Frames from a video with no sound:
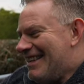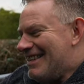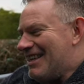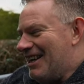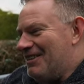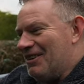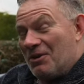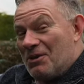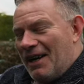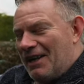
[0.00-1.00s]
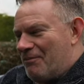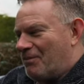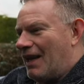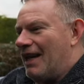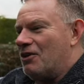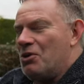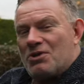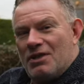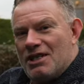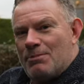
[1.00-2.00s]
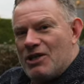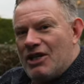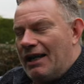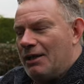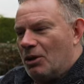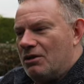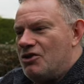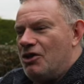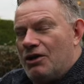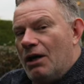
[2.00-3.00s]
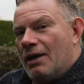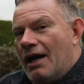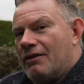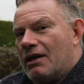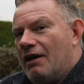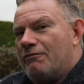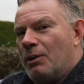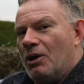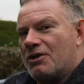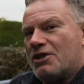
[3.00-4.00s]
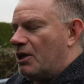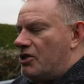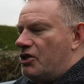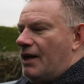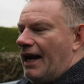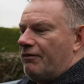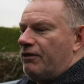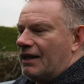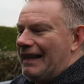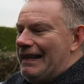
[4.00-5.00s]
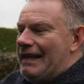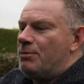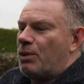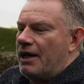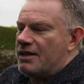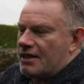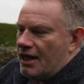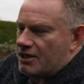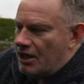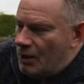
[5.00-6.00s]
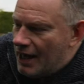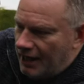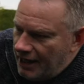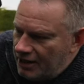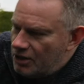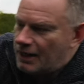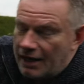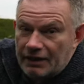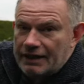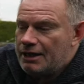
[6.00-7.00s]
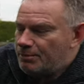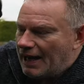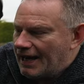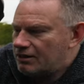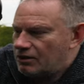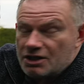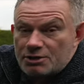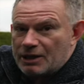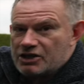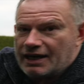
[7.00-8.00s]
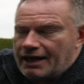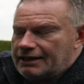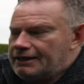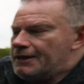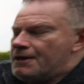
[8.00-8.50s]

So not great. And of course, on the Speciale models, you don't have a glove box because you have like a knee brace there. So here you would have a knee pad on the Speciale.